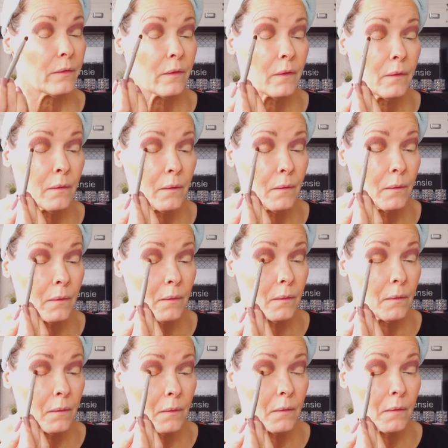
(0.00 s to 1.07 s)
To
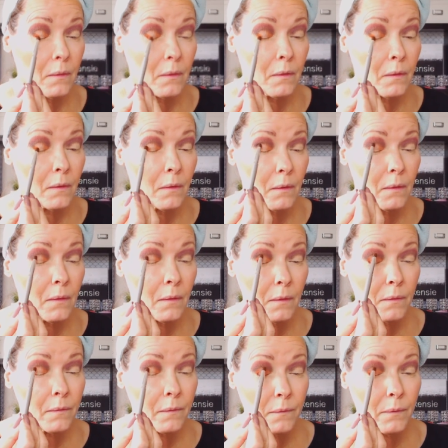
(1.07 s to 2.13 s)

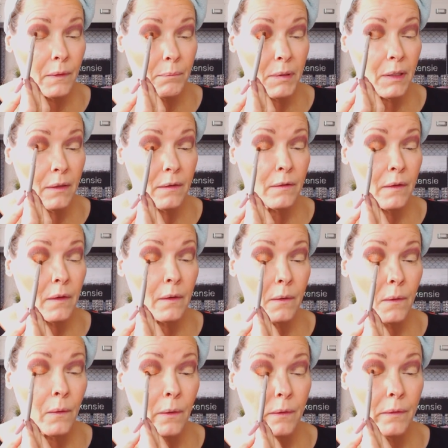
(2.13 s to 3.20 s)
sweep it into the
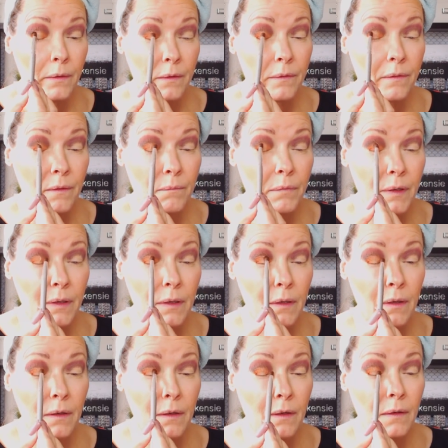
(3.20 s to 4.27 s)
corners and bring
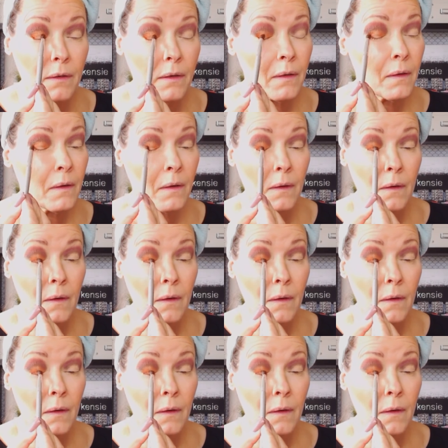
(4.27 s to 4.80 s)
it in.